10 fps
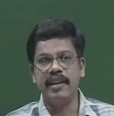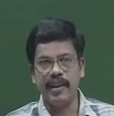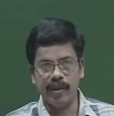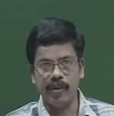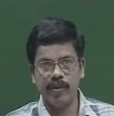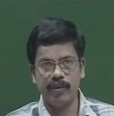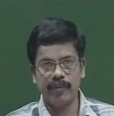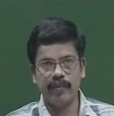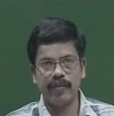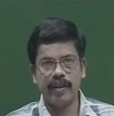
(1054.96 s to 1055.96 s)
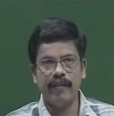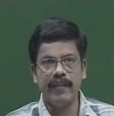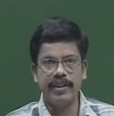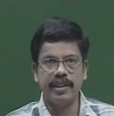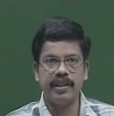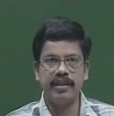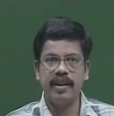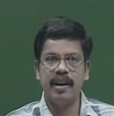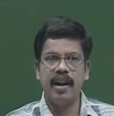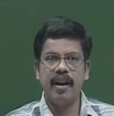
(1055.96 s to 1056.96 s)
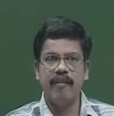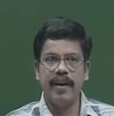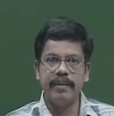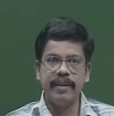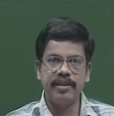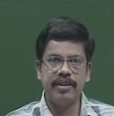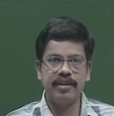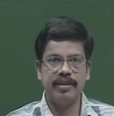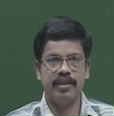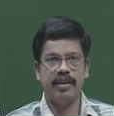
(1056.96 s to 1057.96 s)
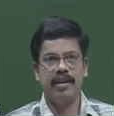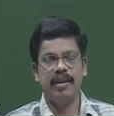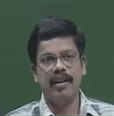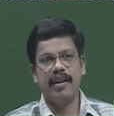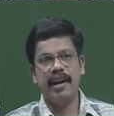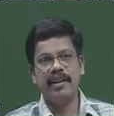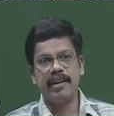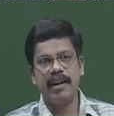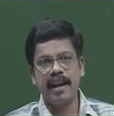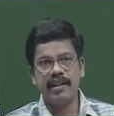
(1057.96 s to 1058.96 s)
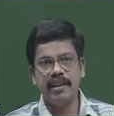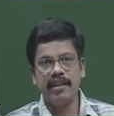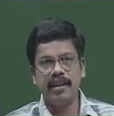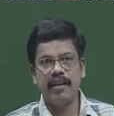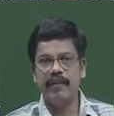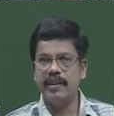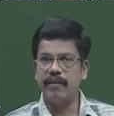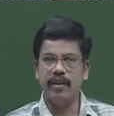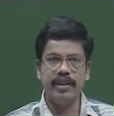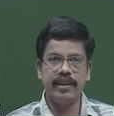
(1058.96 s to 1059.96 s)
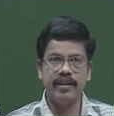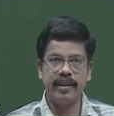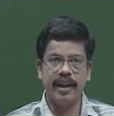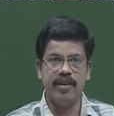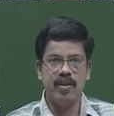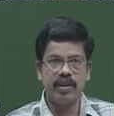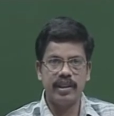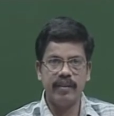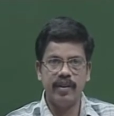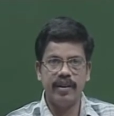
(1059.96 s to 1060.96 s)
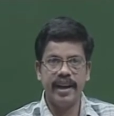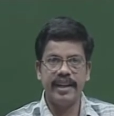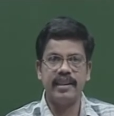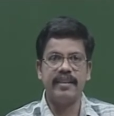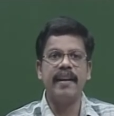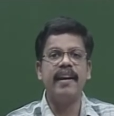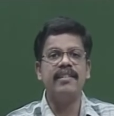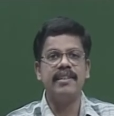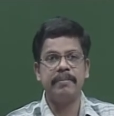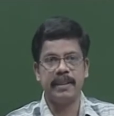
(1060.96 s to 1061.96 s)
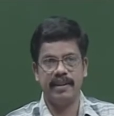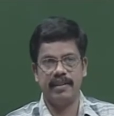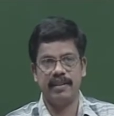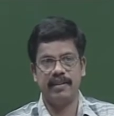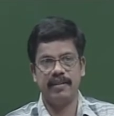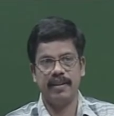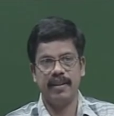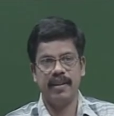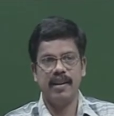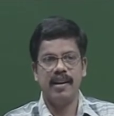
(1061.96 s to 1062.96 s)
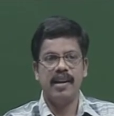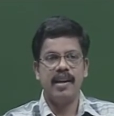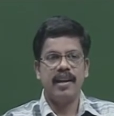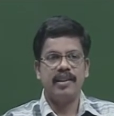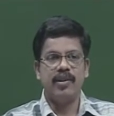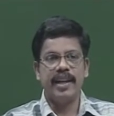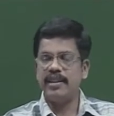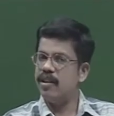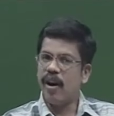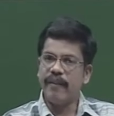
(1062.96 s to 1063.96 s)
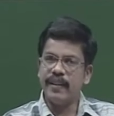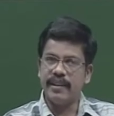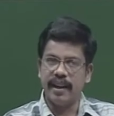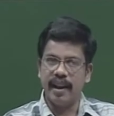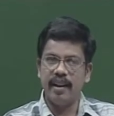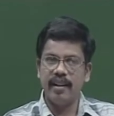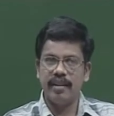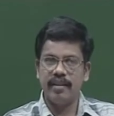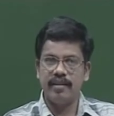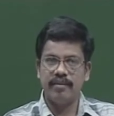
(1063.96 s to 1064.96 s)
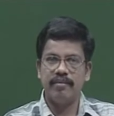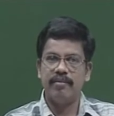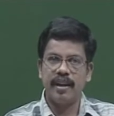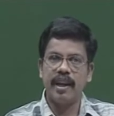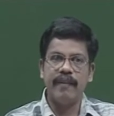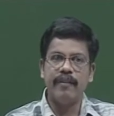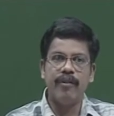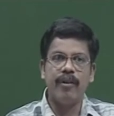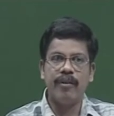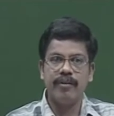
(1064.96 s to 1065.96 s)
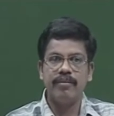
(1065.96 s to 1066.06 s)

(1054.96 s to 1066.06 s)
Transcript: ego, which is very much interacting with the world. It knows the world. It is a thinking substance. So, it is non-physical even for